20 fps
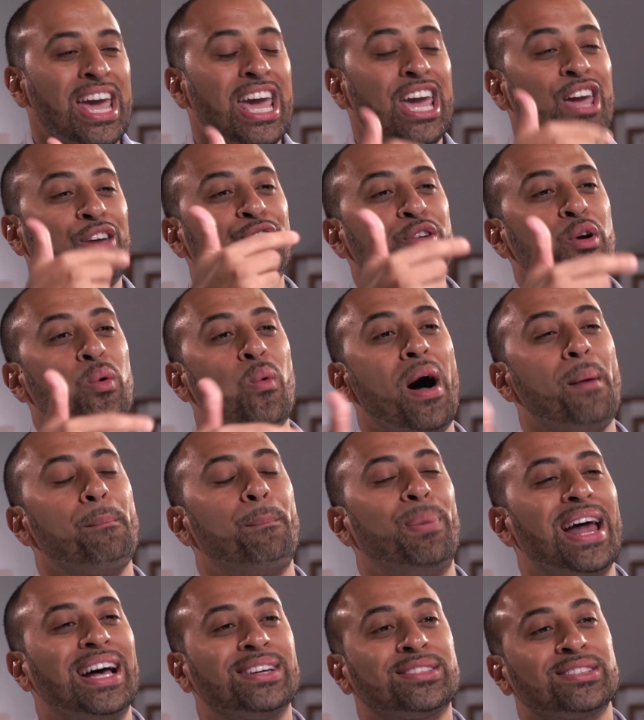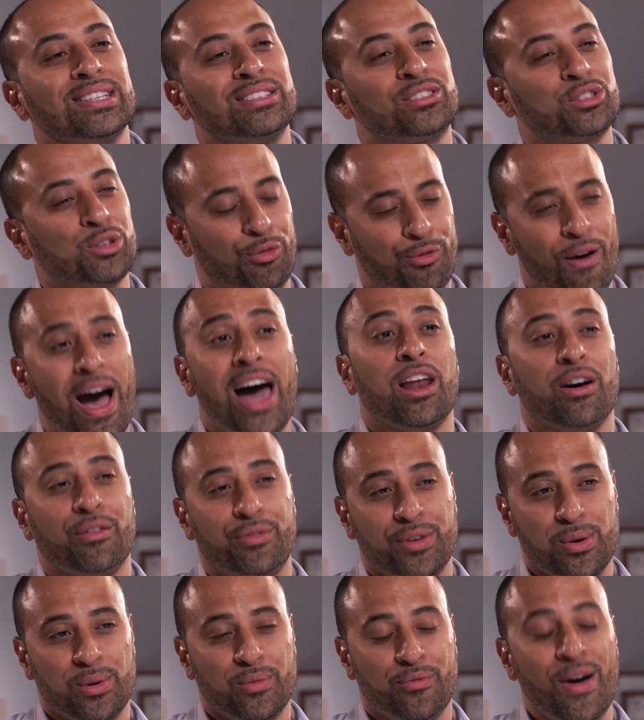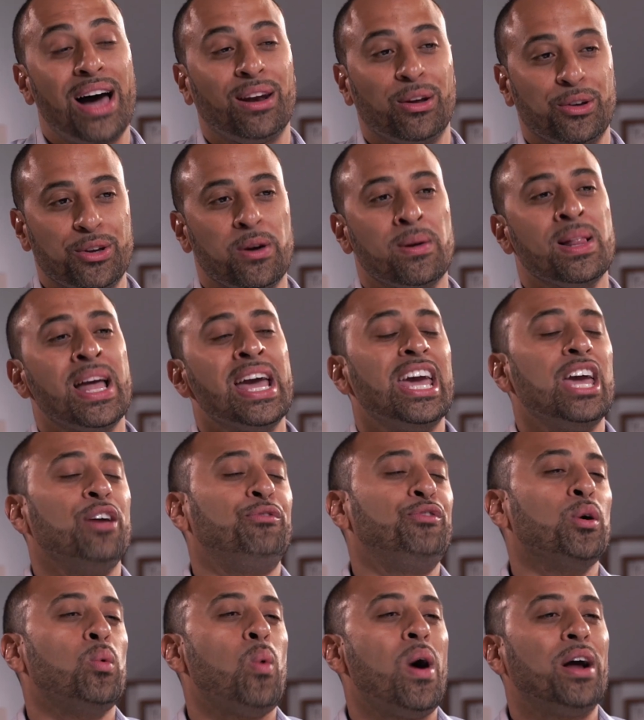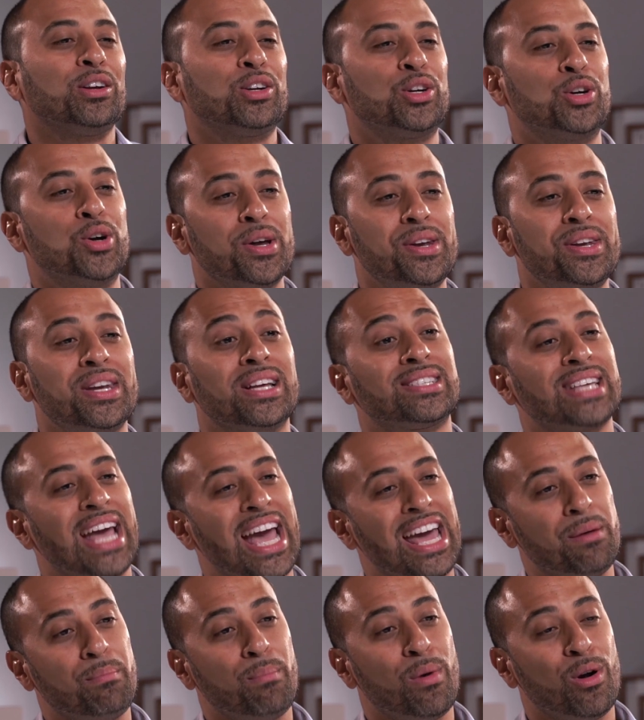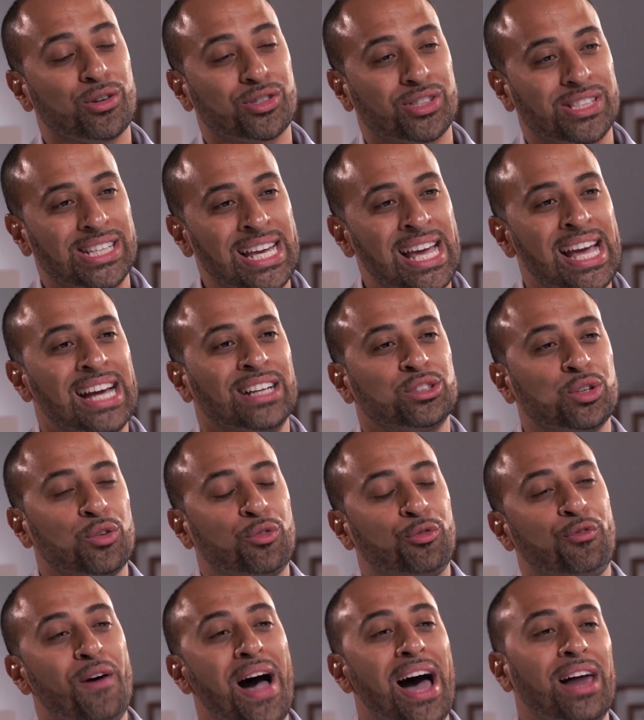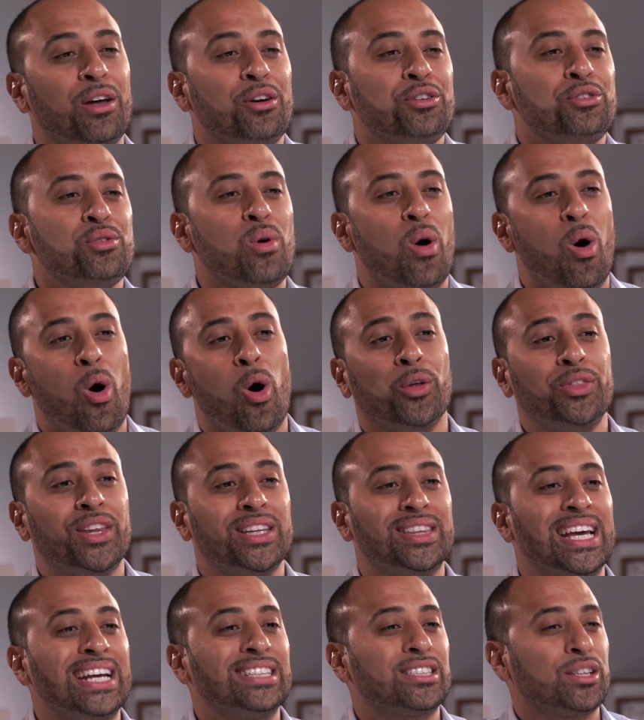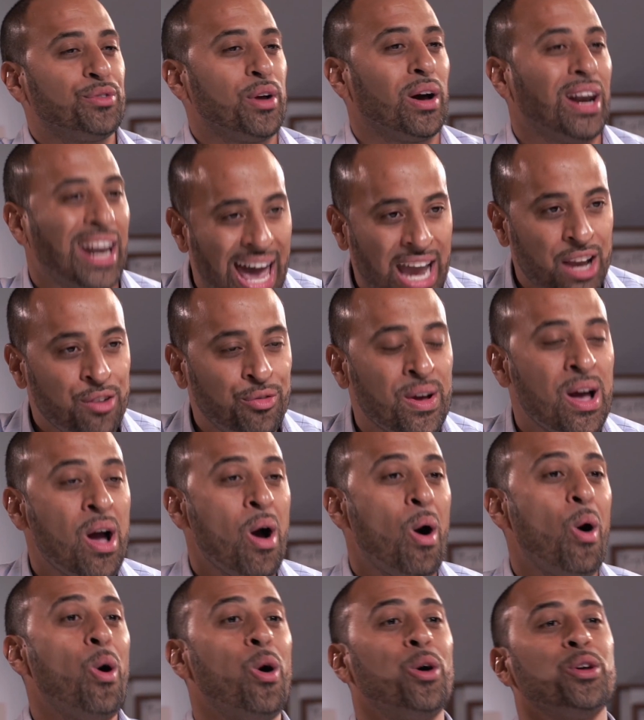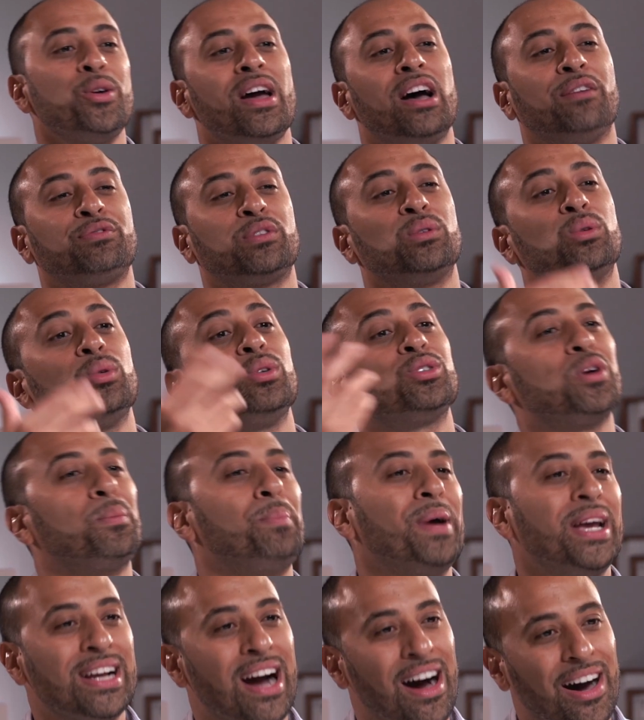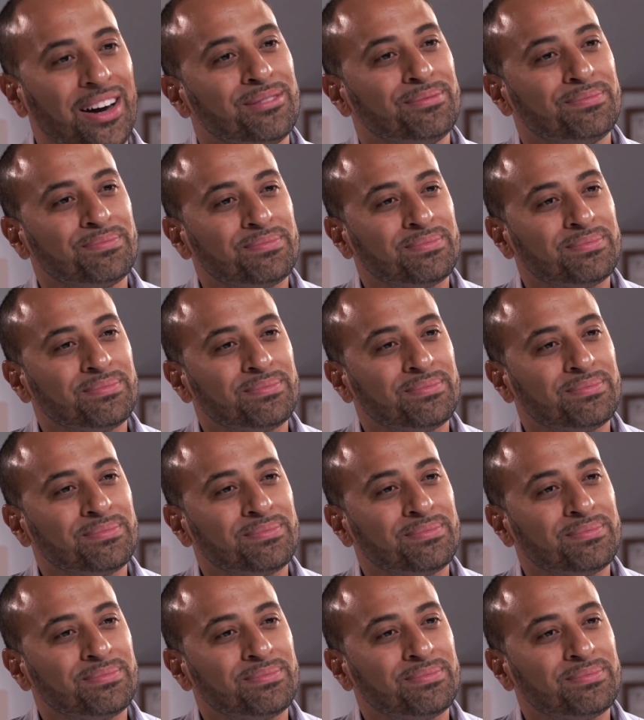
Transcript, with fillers: If you want blessings to follow you, follow you. If you want goodness and mercy to follow you all the days of your life, all you have to do is obey God.